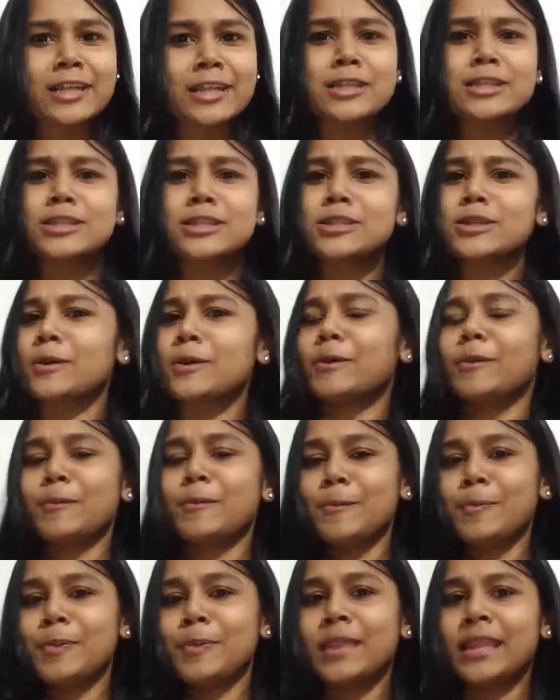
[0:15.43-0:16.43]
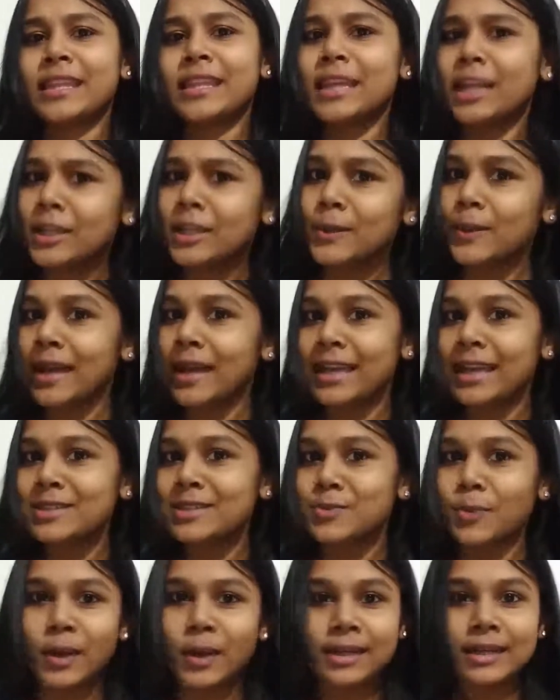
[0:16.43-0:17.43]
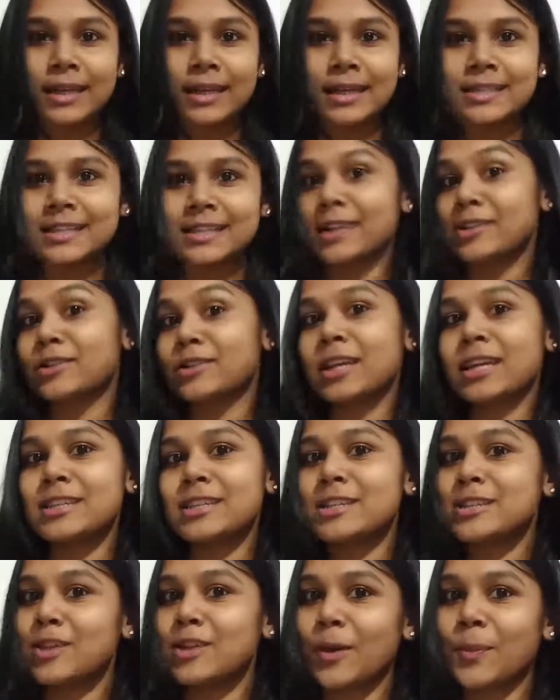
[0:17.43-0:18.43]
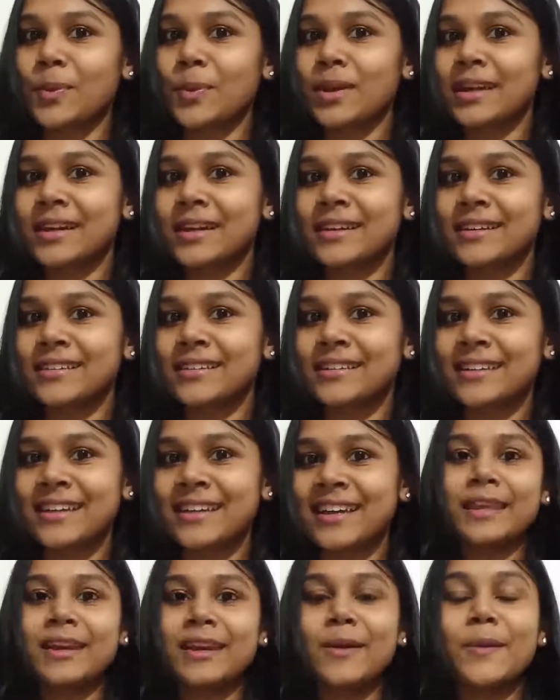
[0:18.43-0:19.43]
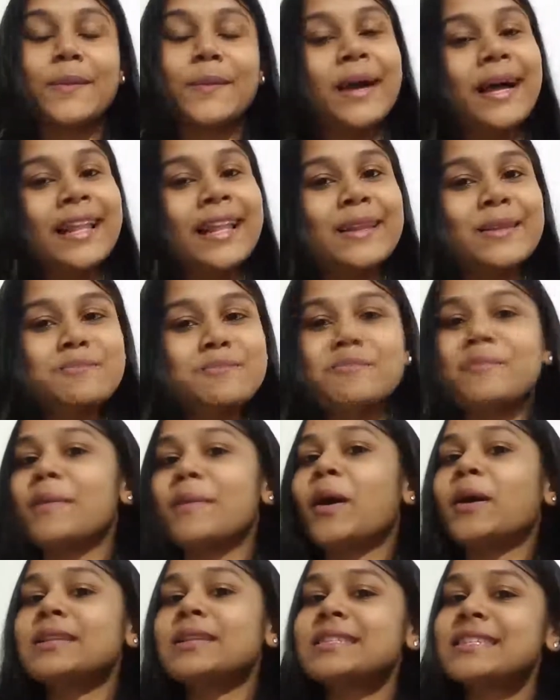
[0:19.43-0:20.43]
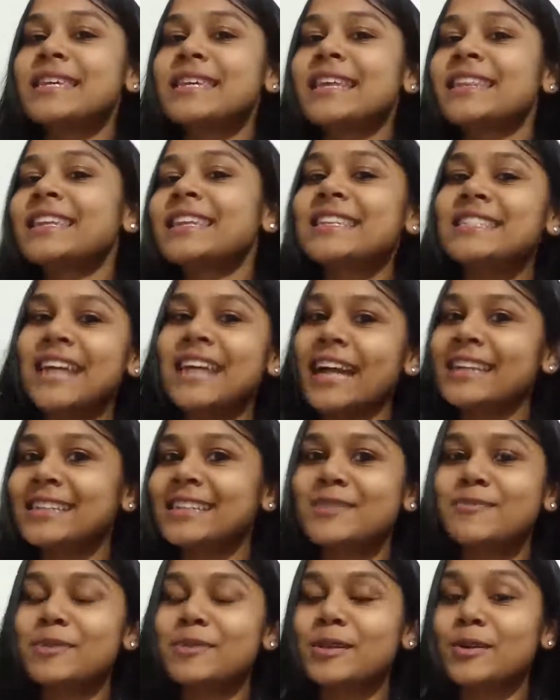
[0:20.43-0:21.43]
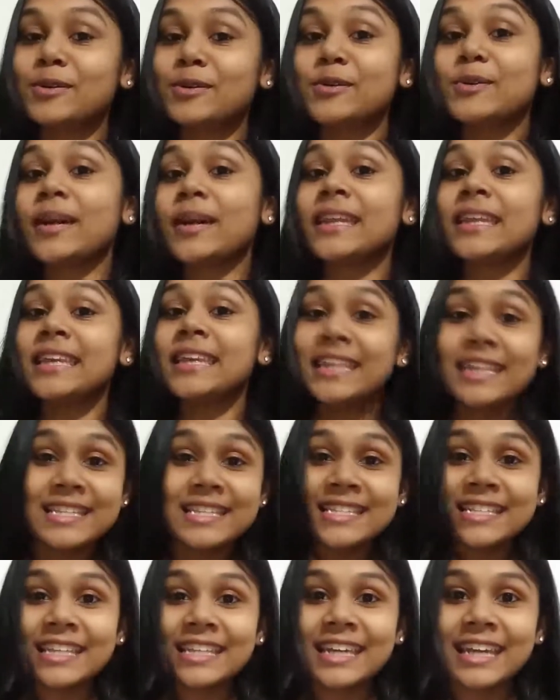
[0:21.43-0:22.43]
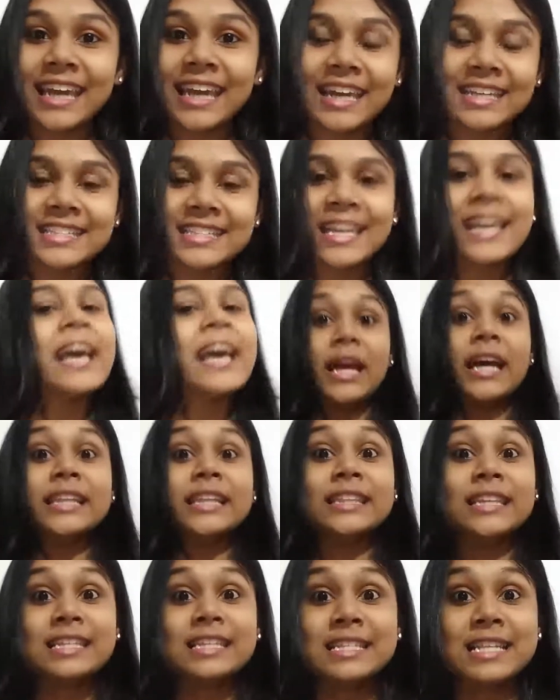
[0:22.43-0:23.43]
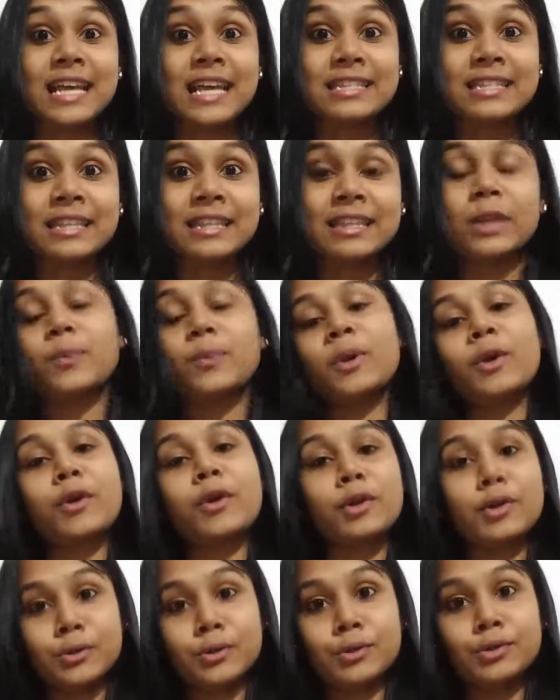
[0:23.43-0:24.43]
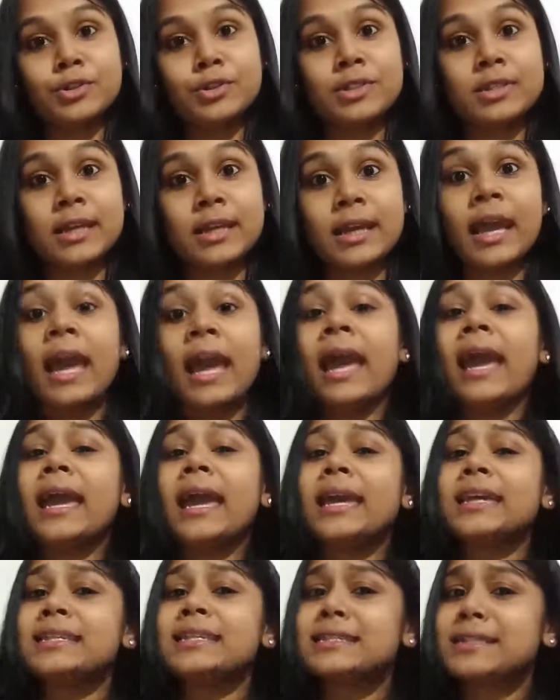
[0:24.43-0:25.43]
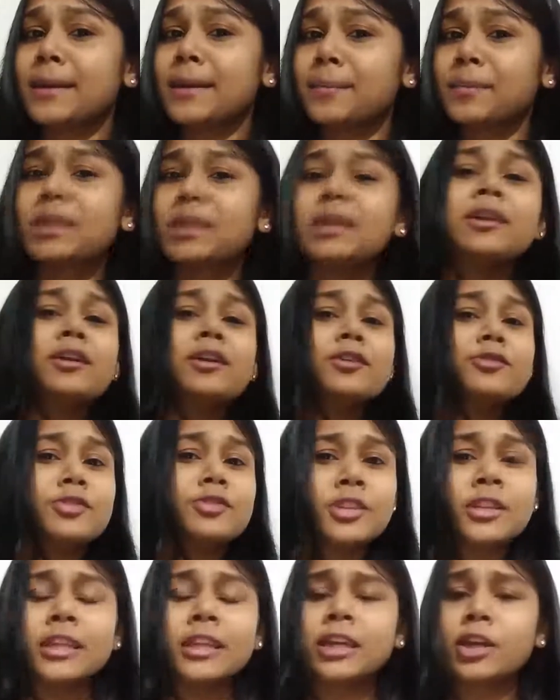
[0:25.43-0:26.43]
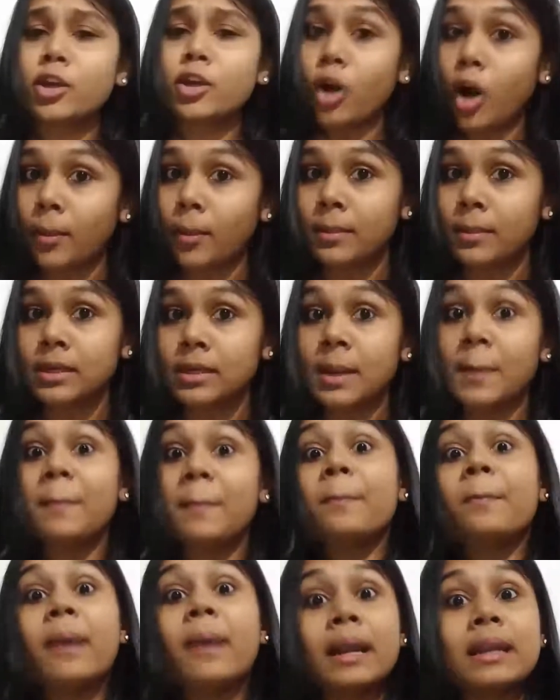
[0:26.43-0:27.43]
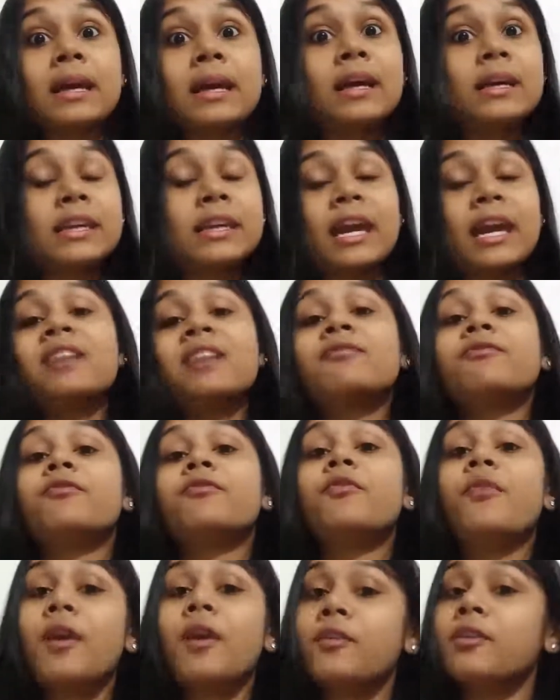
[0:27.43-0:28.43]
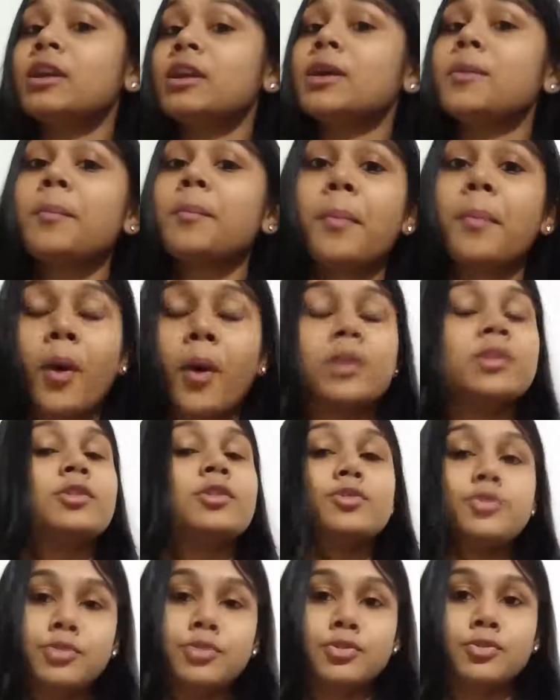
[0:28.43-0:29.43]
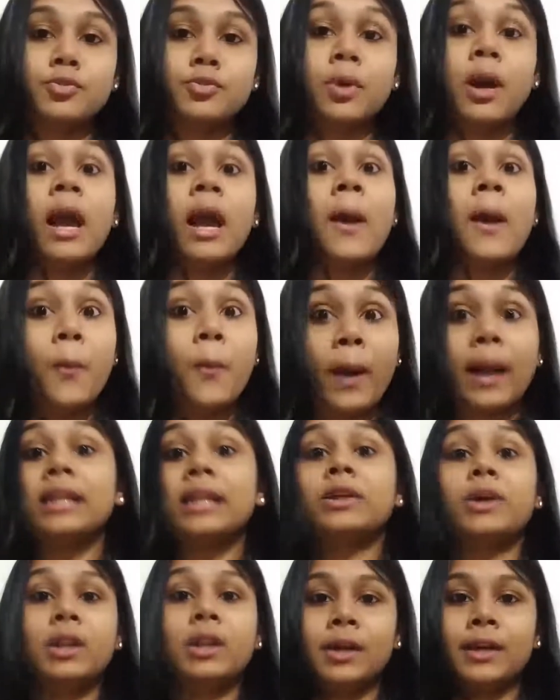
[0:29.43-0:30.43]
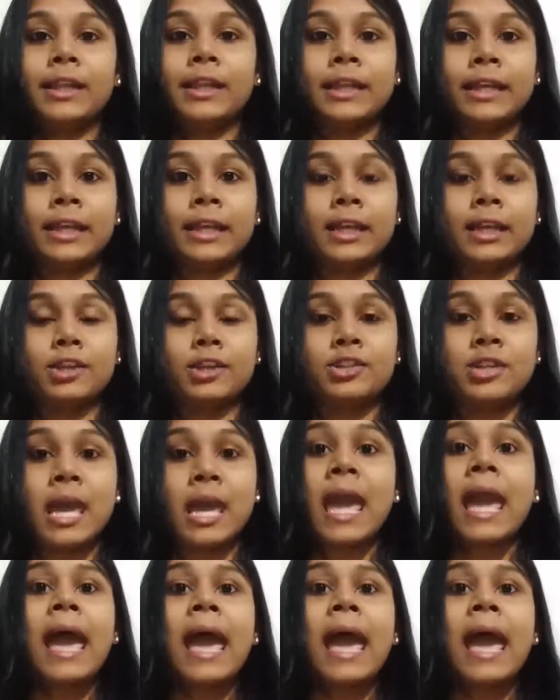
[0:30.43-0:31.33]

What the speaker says: So, can you guess what is our today's topic? Well, on seeing the title below, you can easily guess. This lesson that we're going to do today is something really common, but again very important to do while you're learning English.